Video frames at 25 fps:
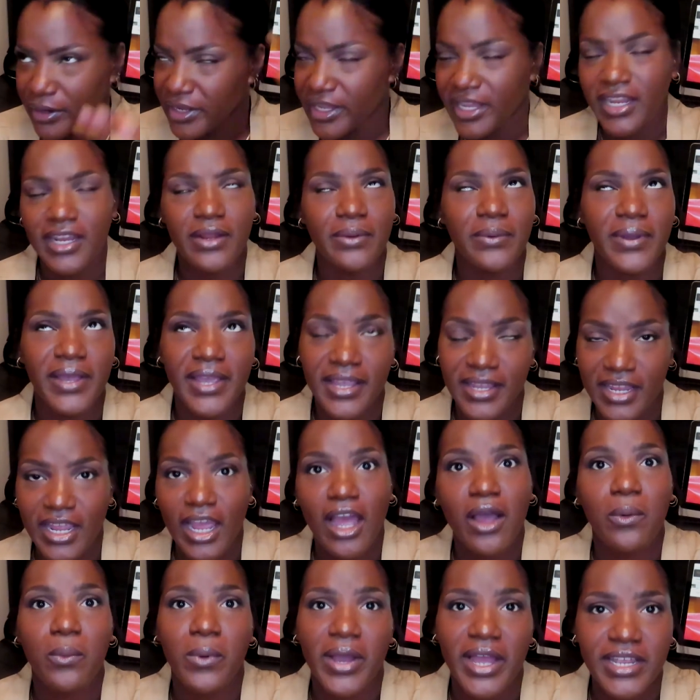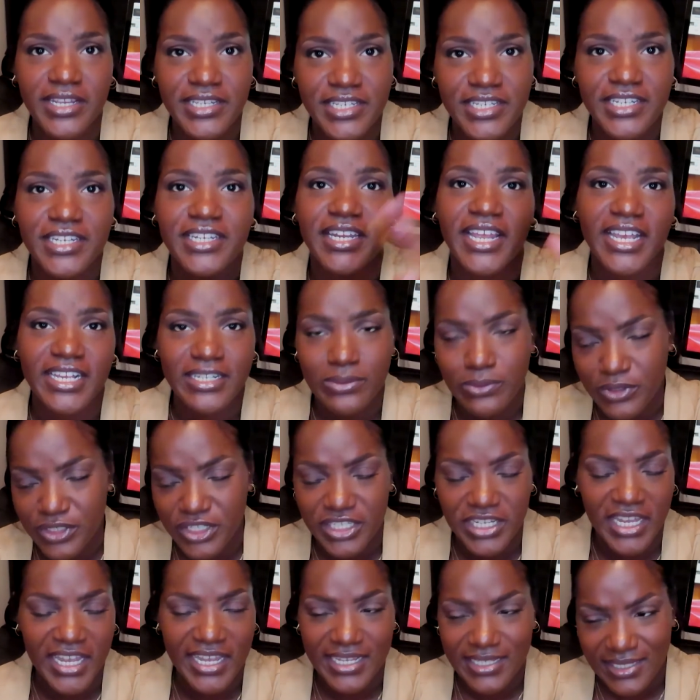Anyway, y'all watched it. That's what
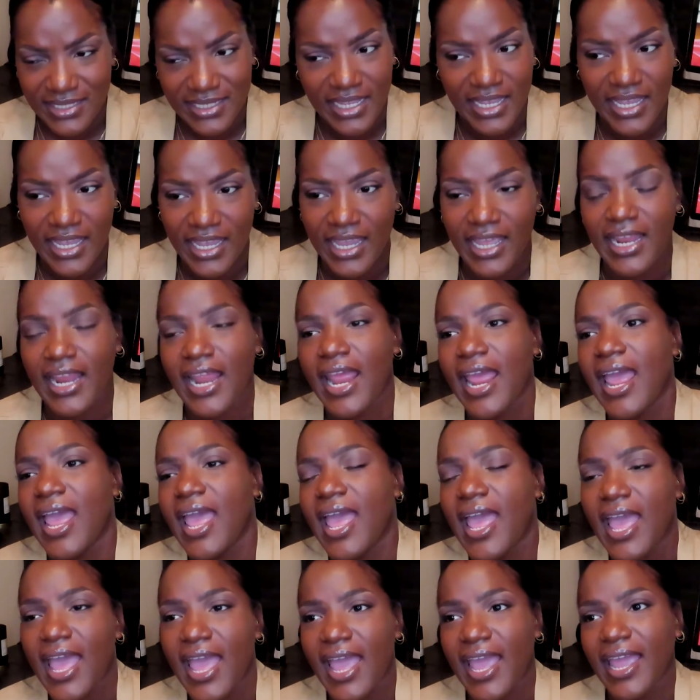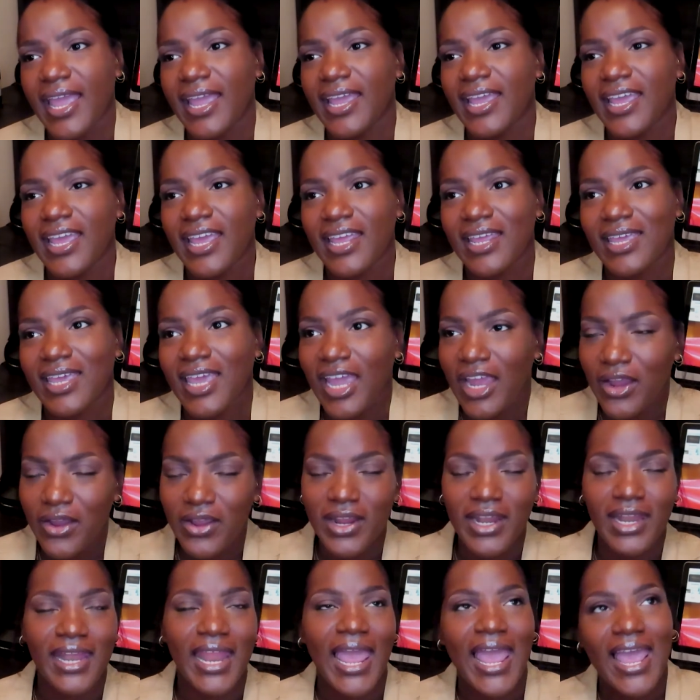she had said. And
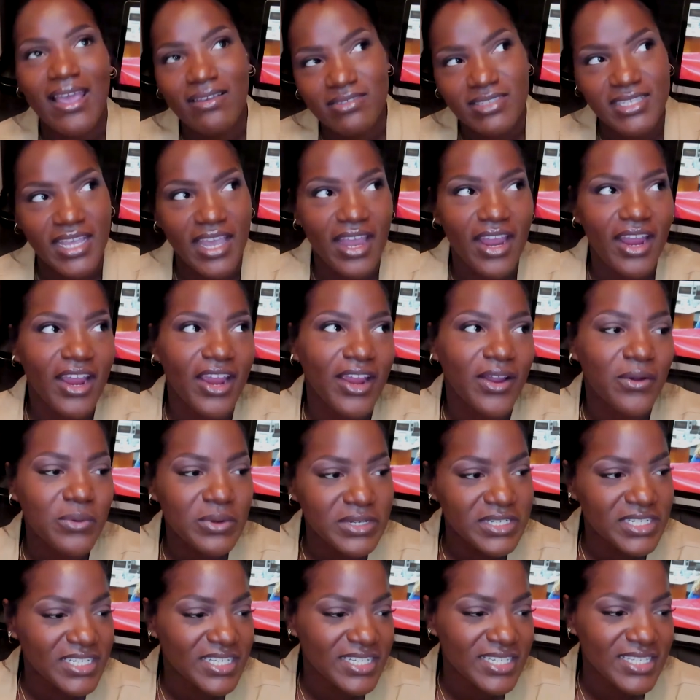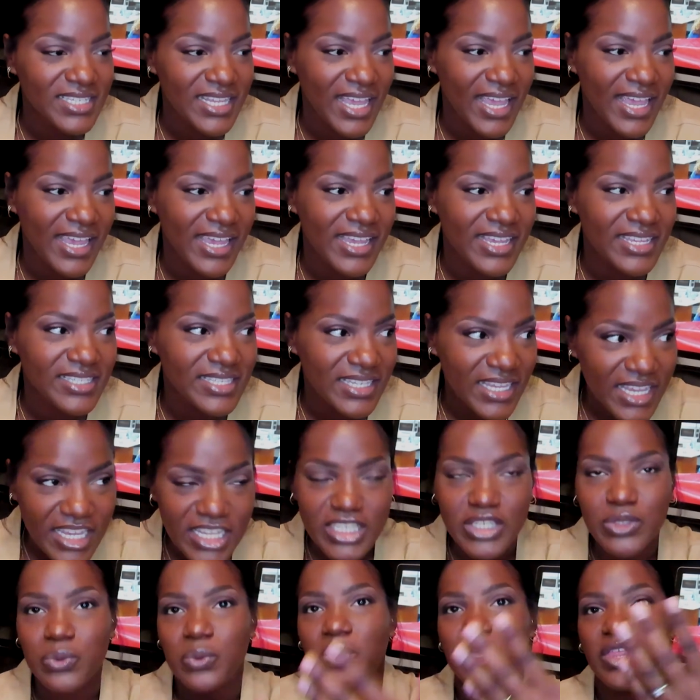Karen laughs at her when she says,
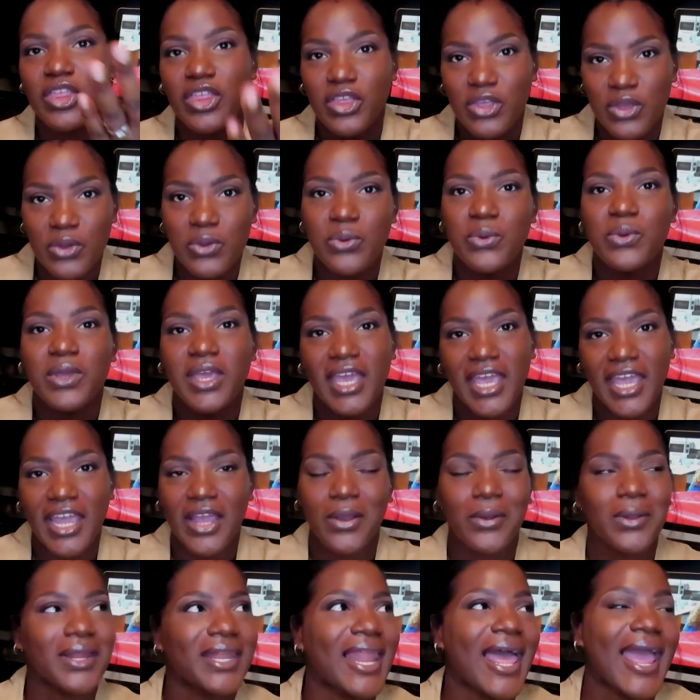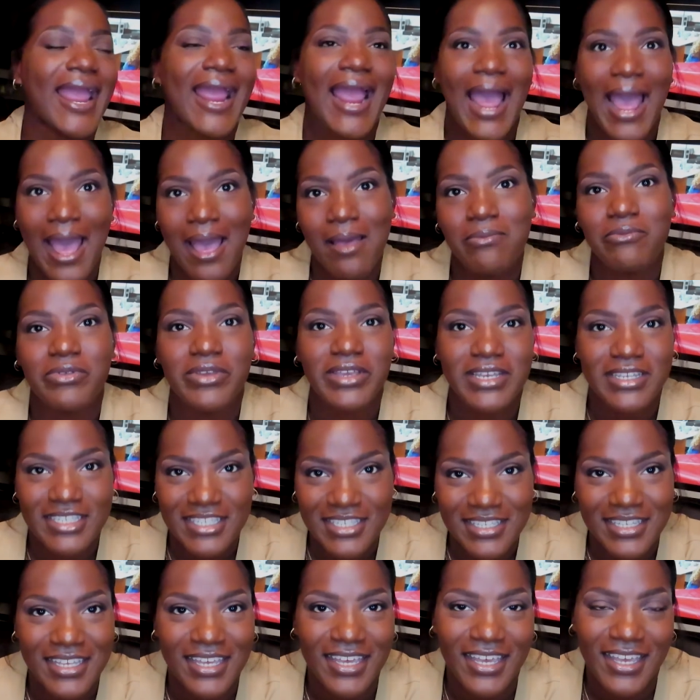it's with you, Karen, like
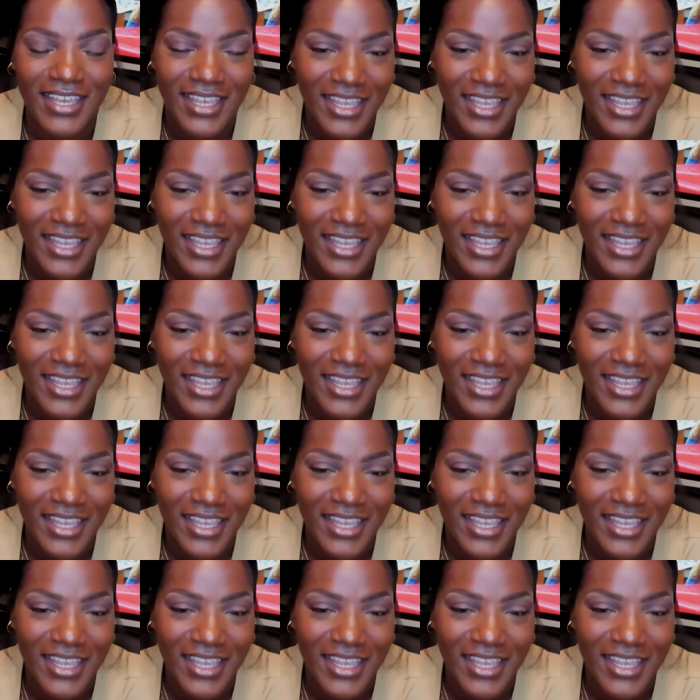obviously.